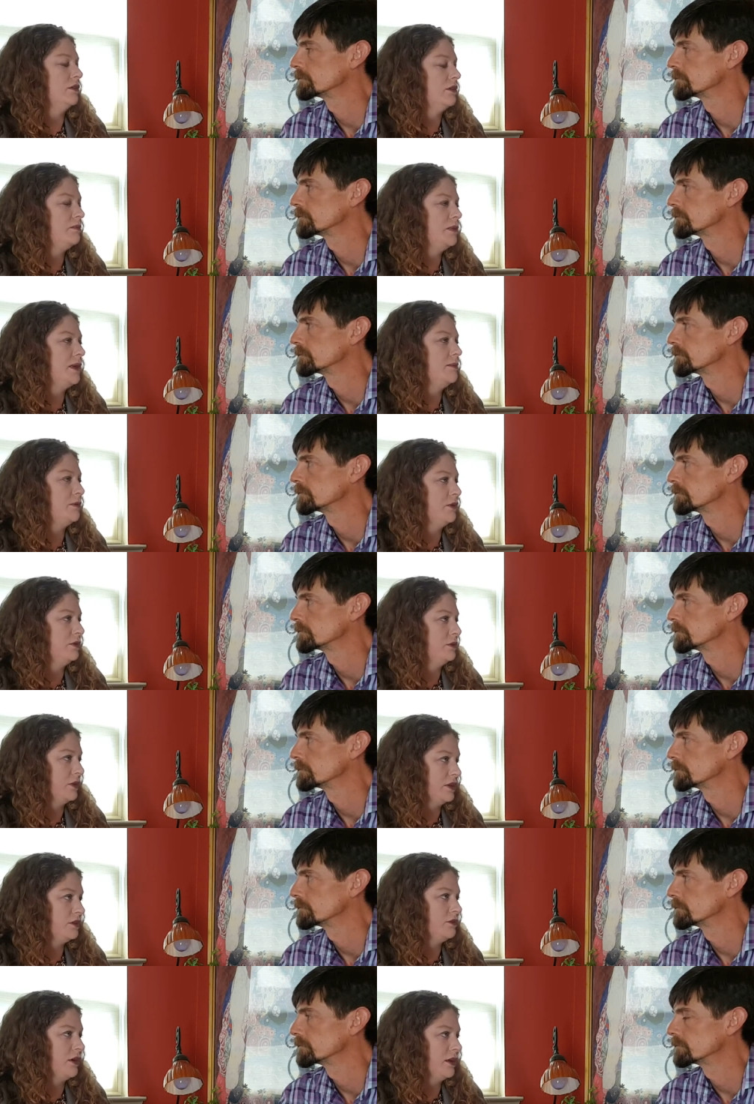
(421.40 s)
Speaker 1: the people who
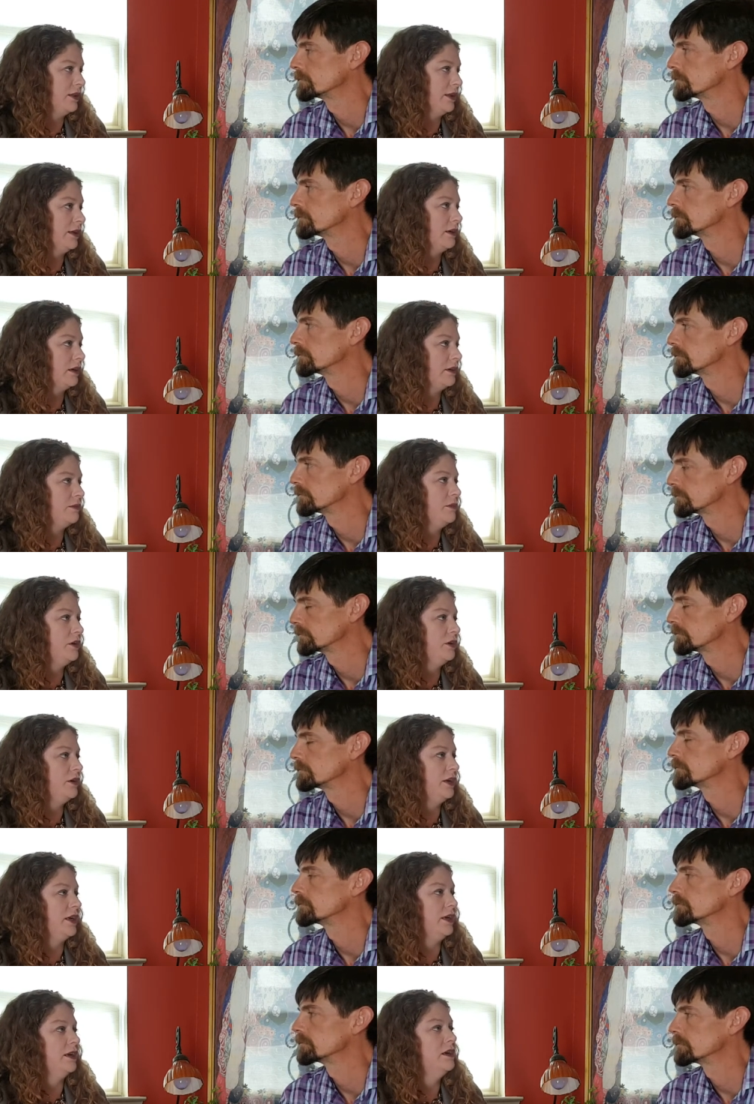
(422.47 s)
are struggling in our
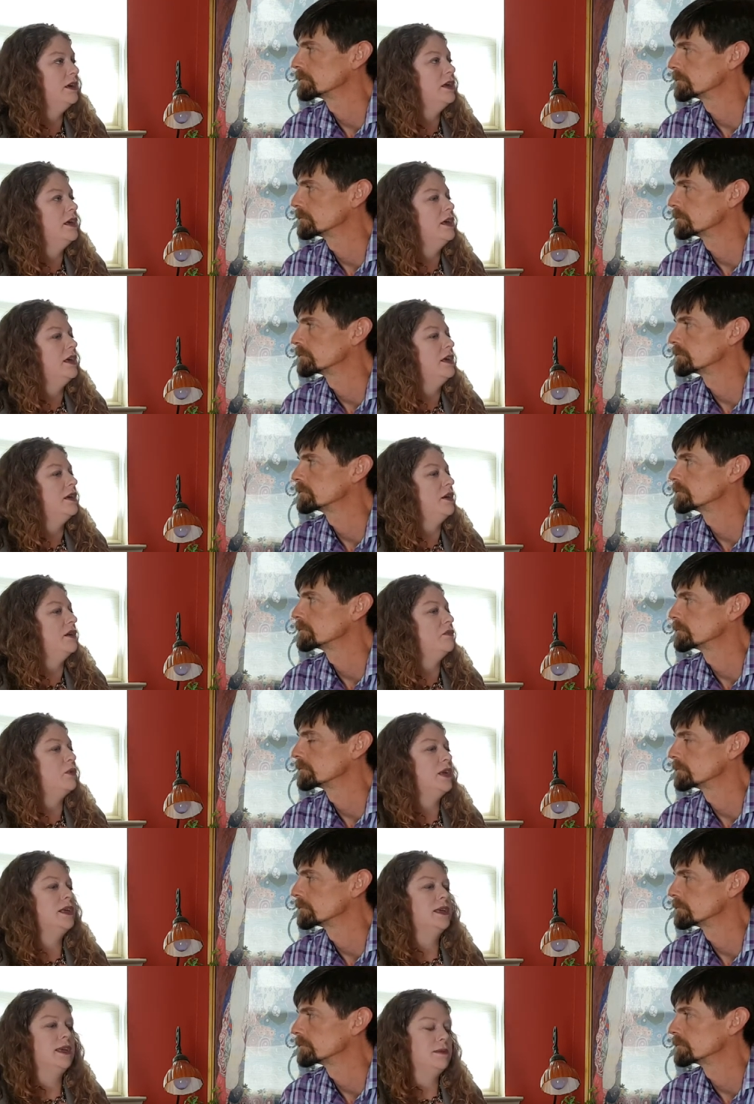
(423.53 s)
community, if
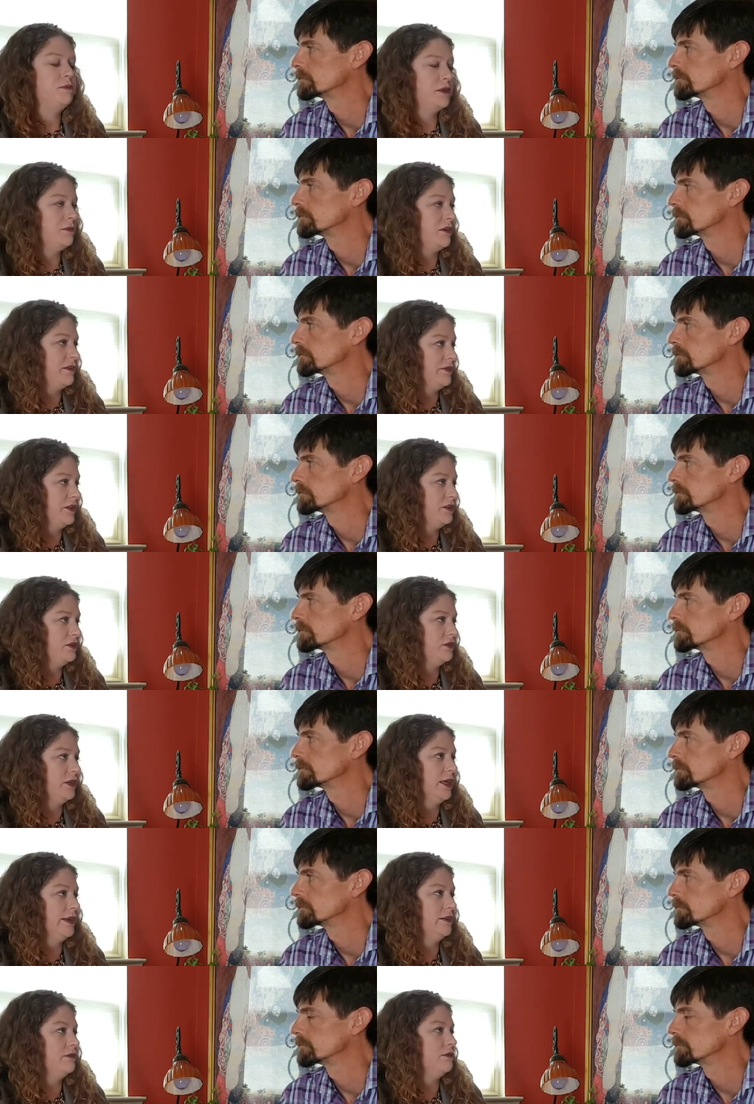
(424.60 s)
we keep them off the
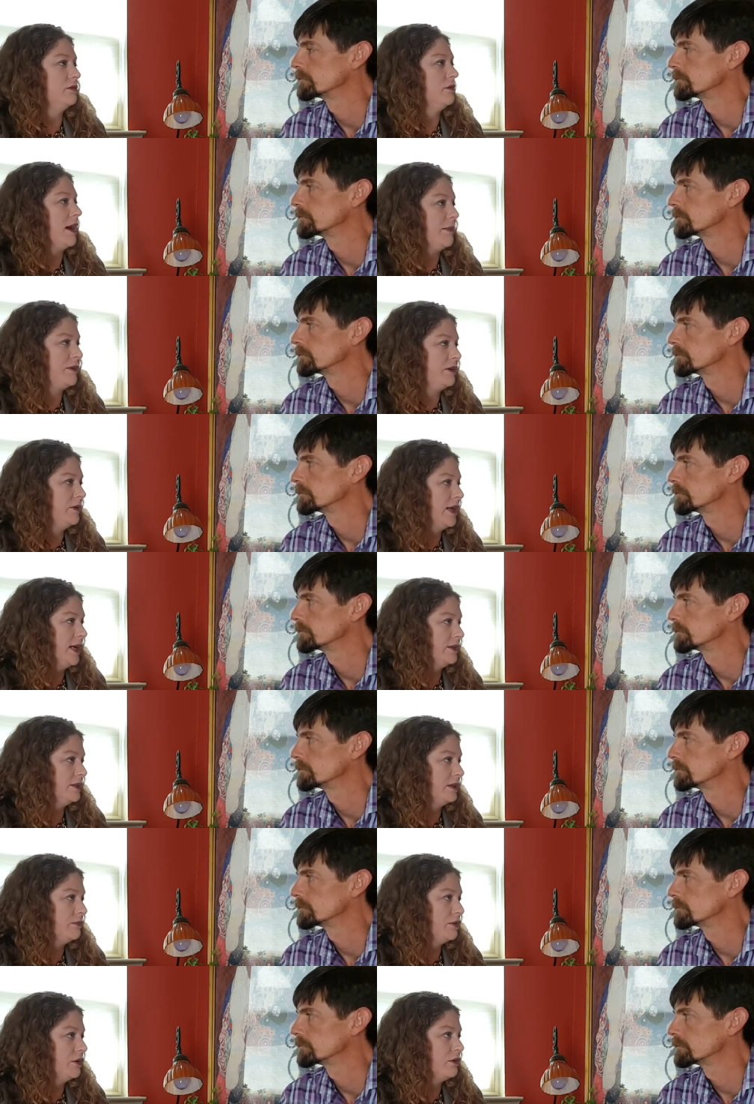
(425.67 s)
street through rapid
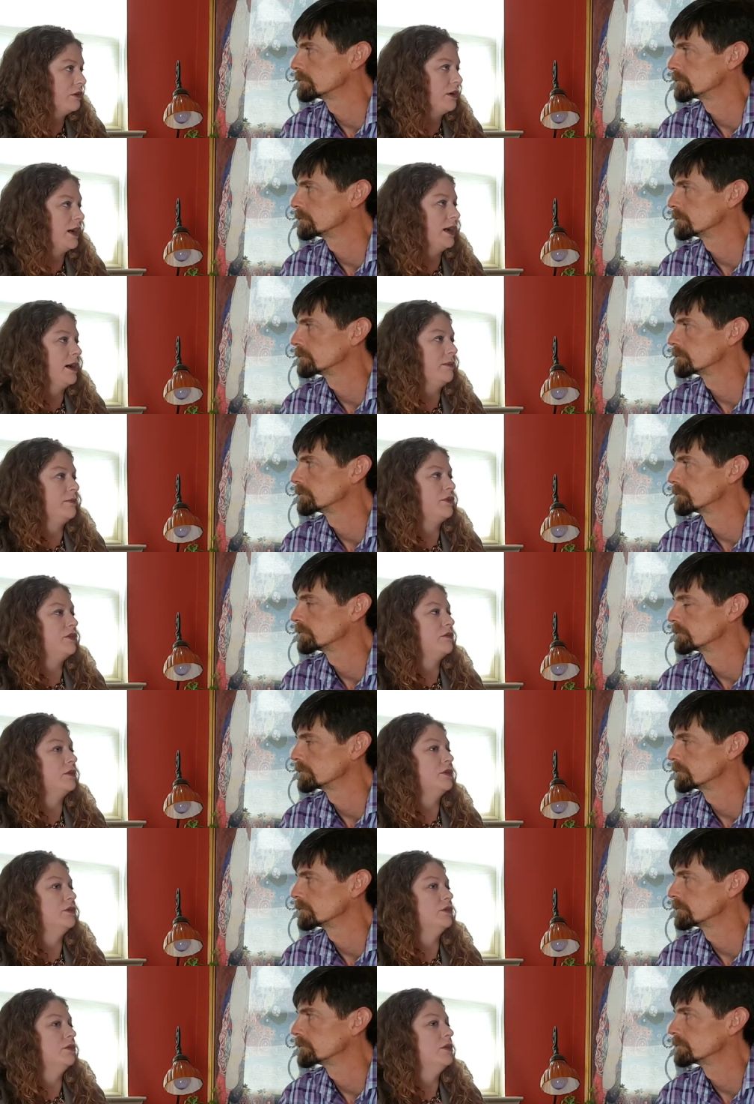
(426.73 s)
rehousing program,
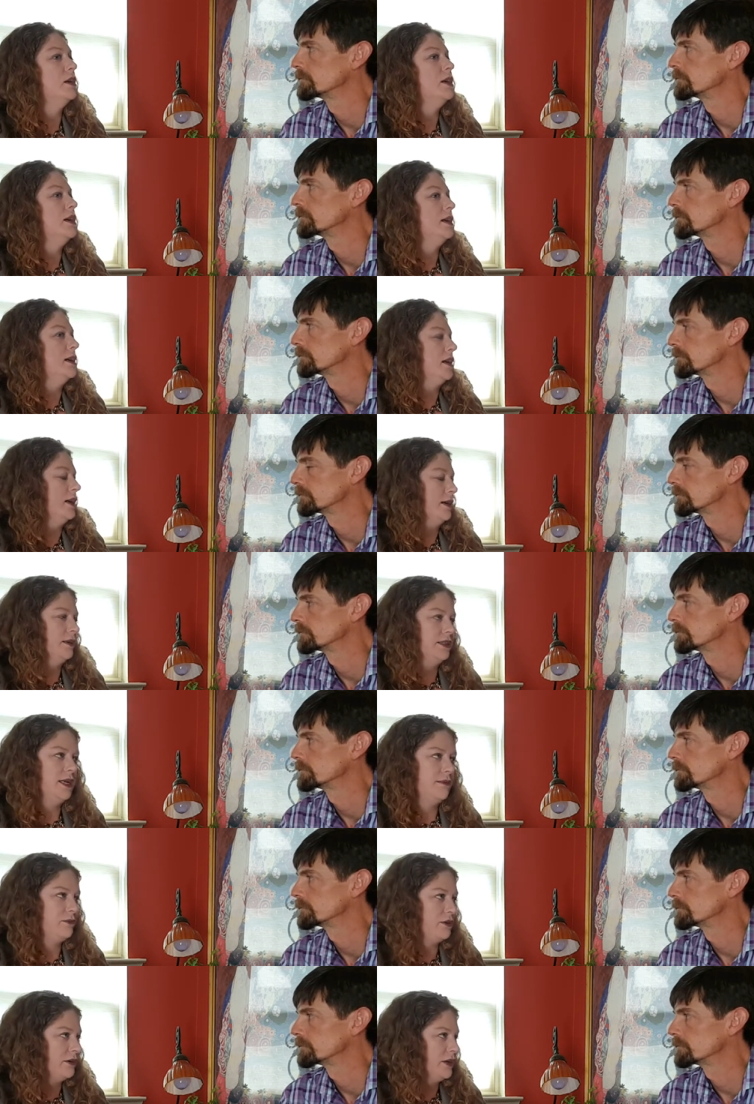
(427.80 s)
through
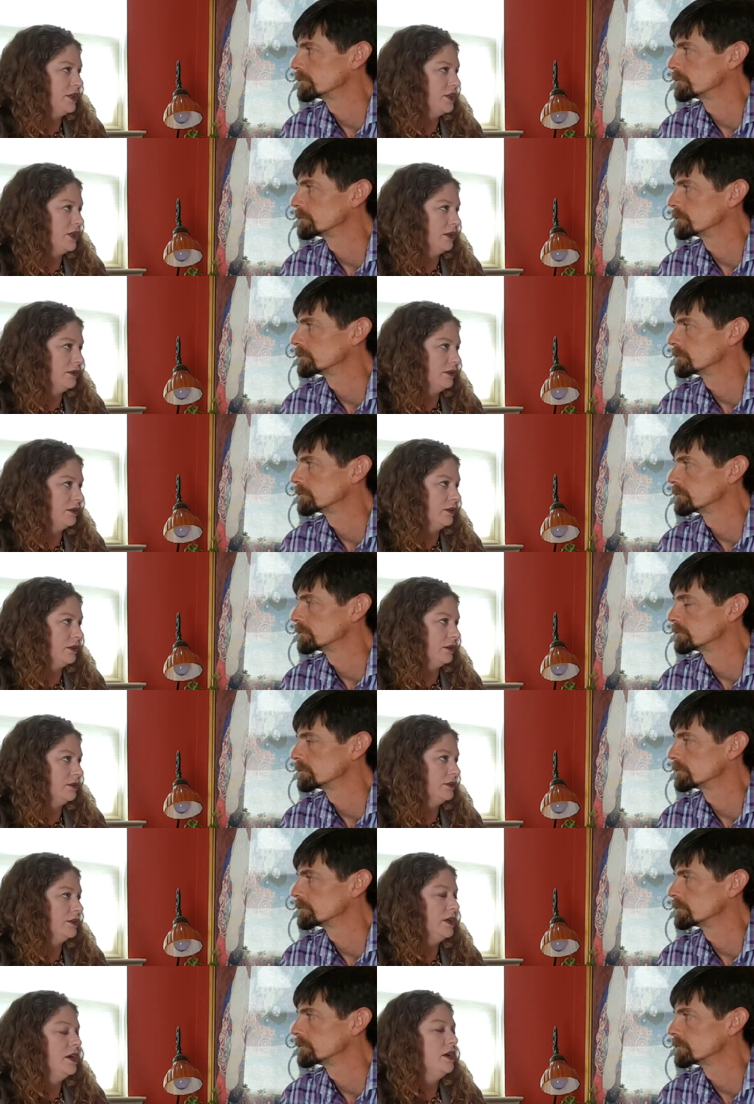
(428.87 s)
temporary
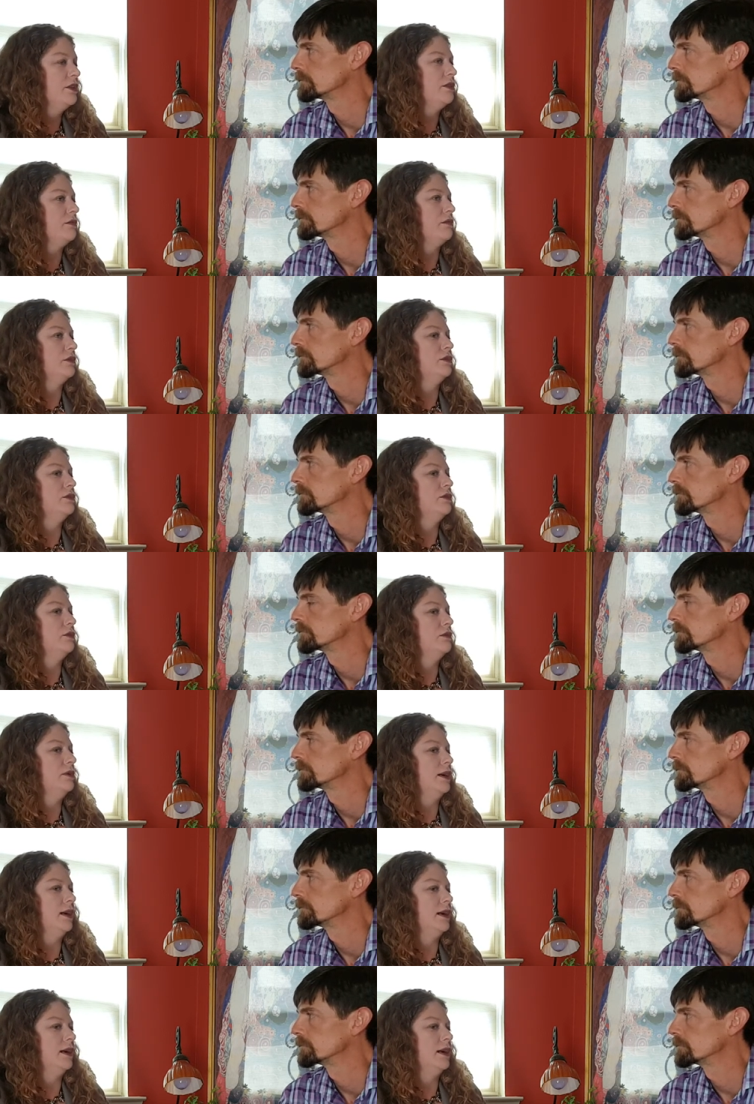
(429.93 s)
shelters, through